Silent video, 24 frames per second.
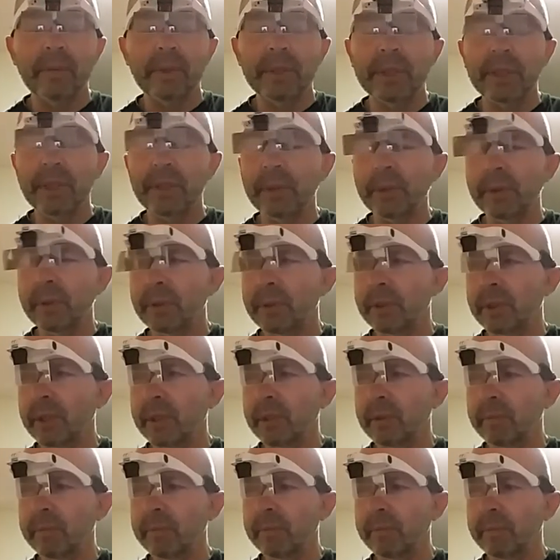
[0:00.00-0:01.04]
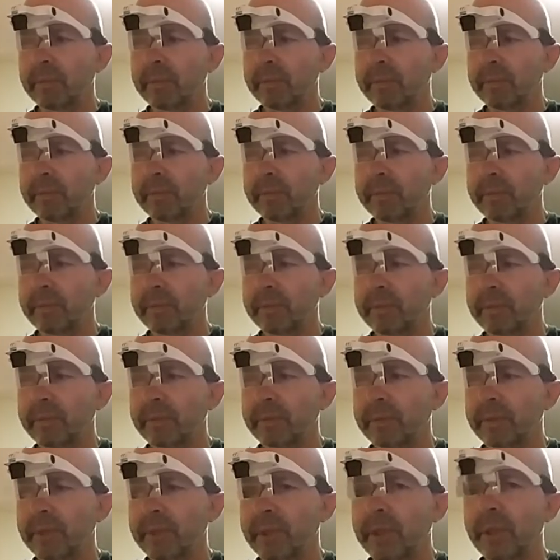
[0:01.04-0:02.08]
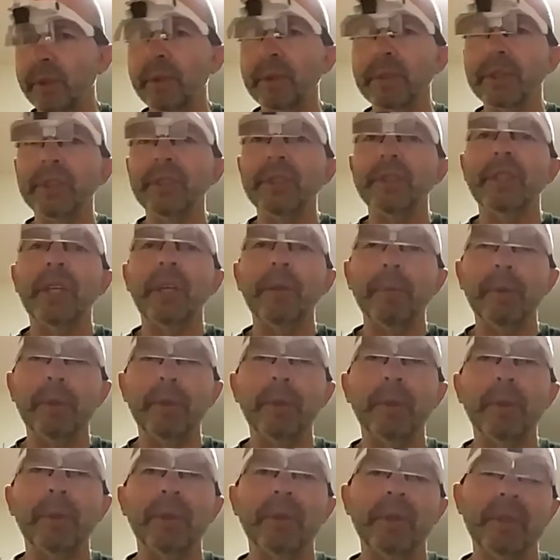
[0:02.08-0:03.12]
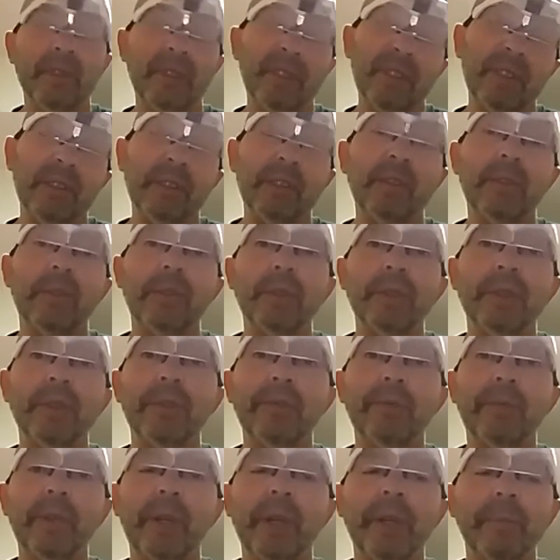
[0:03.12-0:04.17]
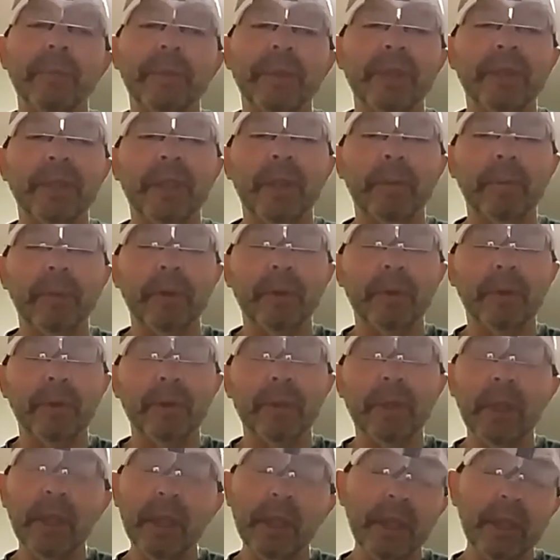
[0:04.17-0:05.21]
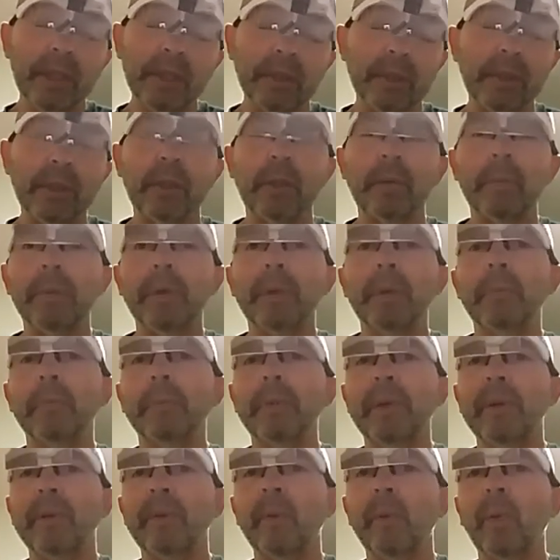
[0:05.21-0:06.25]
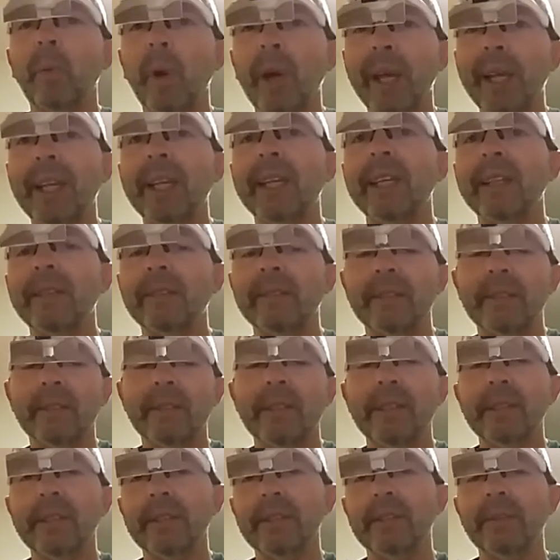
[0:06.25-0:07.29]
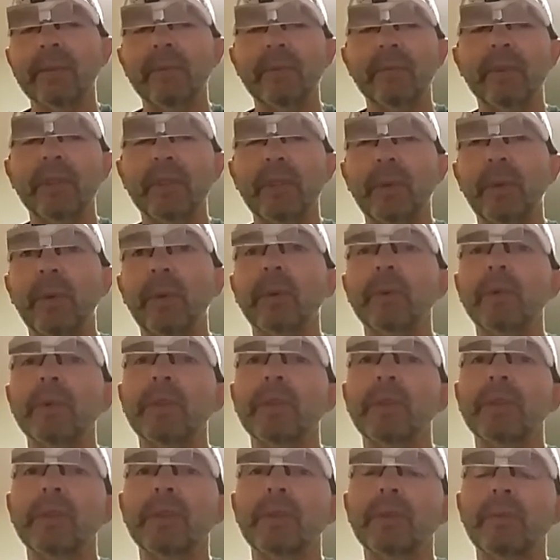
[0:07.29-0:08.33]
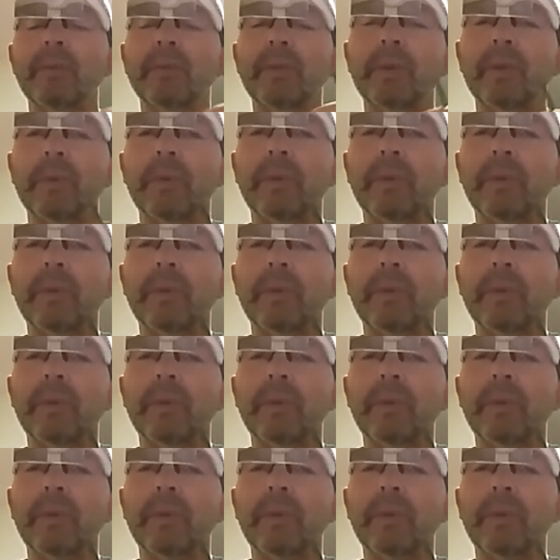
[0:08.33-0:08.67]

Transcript: what's it called? or a staple coil, you know, it's a framed staple coil. You've got to put a bit of welly into this, you know, to